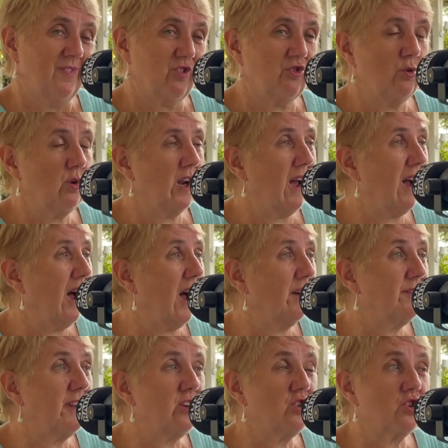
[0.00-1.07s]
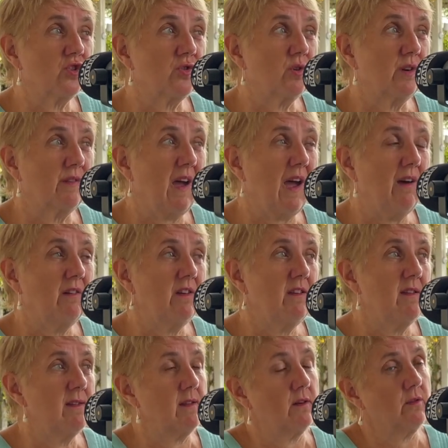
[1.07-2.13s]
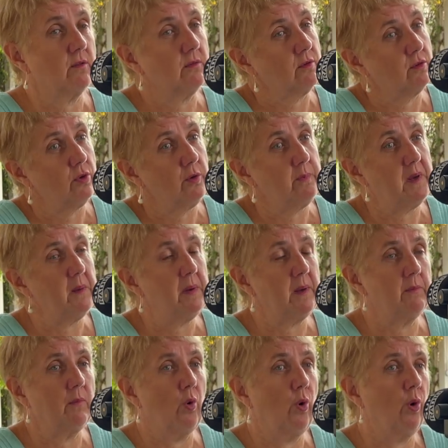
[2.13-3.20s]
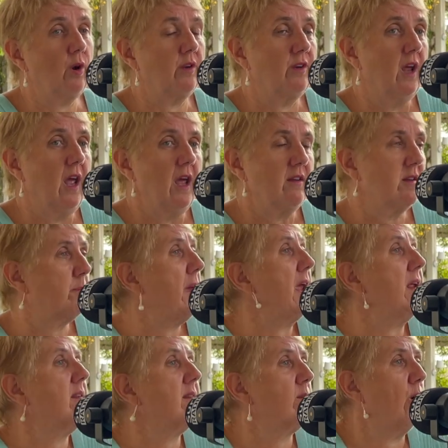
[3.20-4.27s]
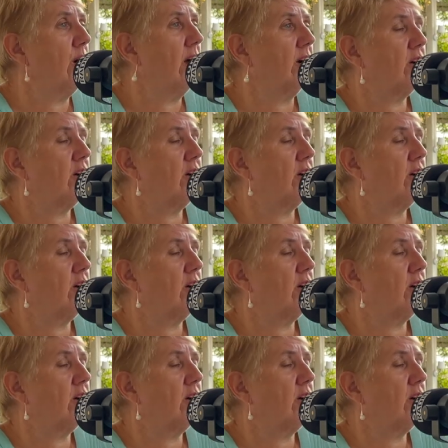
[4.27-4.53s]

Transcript: two and a half ish sort of hours. It could be a bit more. It depends where our